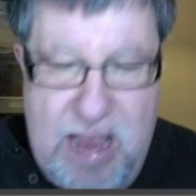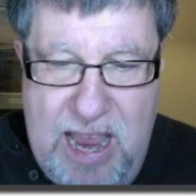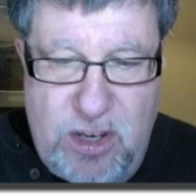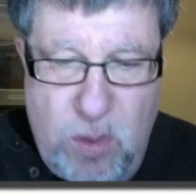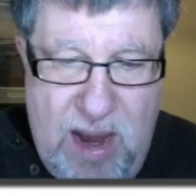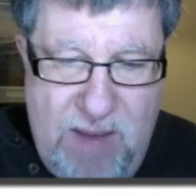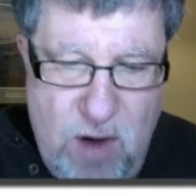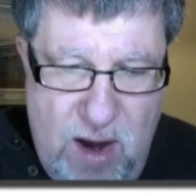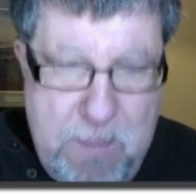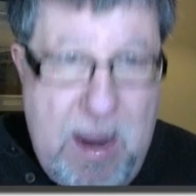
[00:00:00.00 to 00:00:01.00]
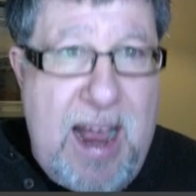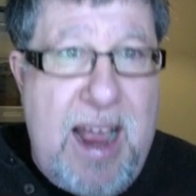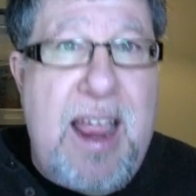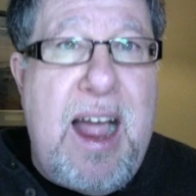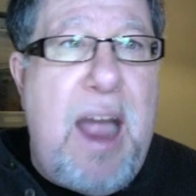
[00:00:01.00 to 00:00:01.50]
And so I've got
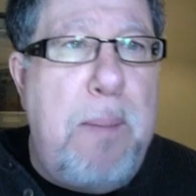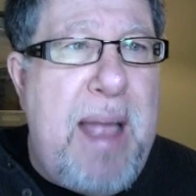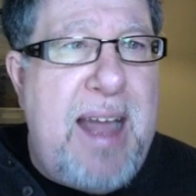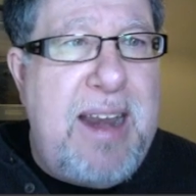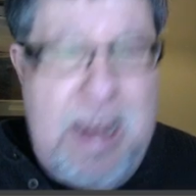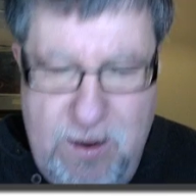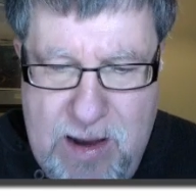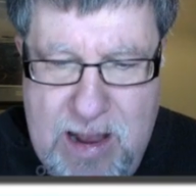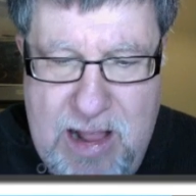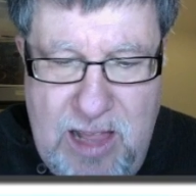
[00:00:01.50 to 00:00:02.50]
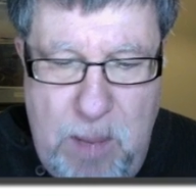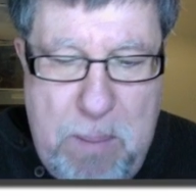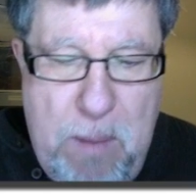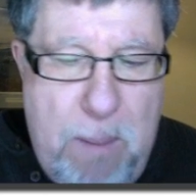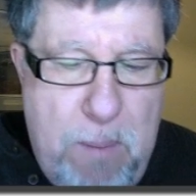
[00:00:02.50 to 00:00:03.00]
my iPad here. Let me
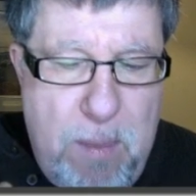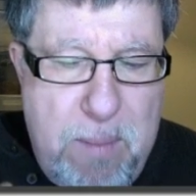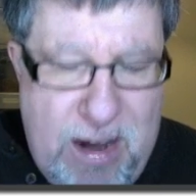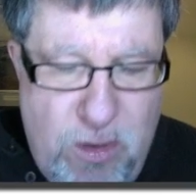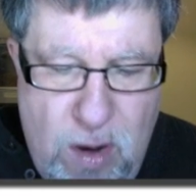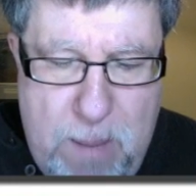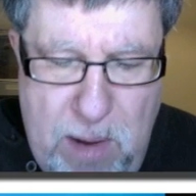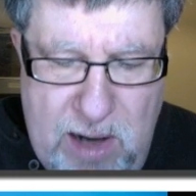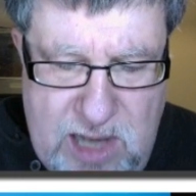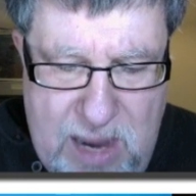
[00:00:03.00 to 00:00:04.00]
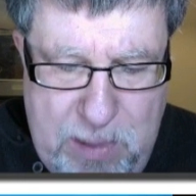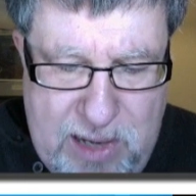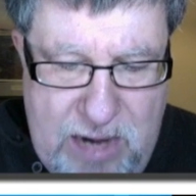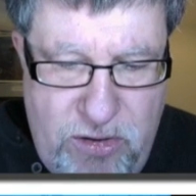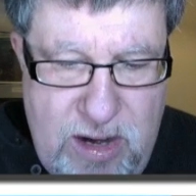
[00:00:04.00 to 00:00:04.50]
pop open my Dropbox
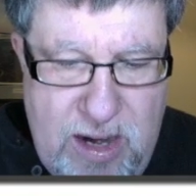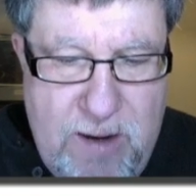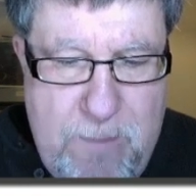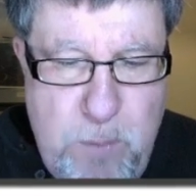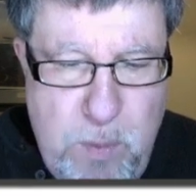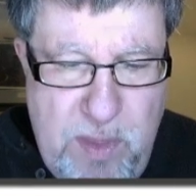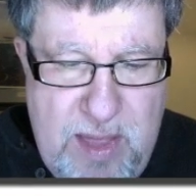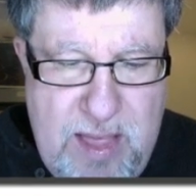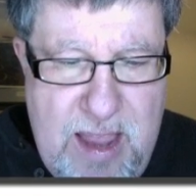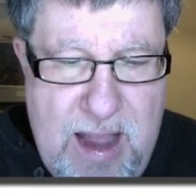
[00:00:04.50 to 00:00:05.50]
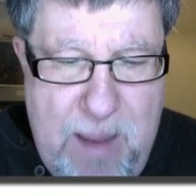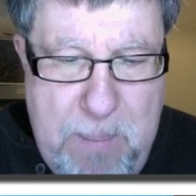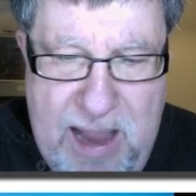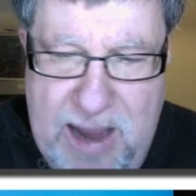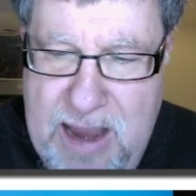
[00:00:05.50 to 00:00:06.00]
application here within the
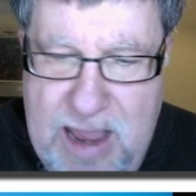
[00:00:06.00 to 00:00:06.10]
iPad.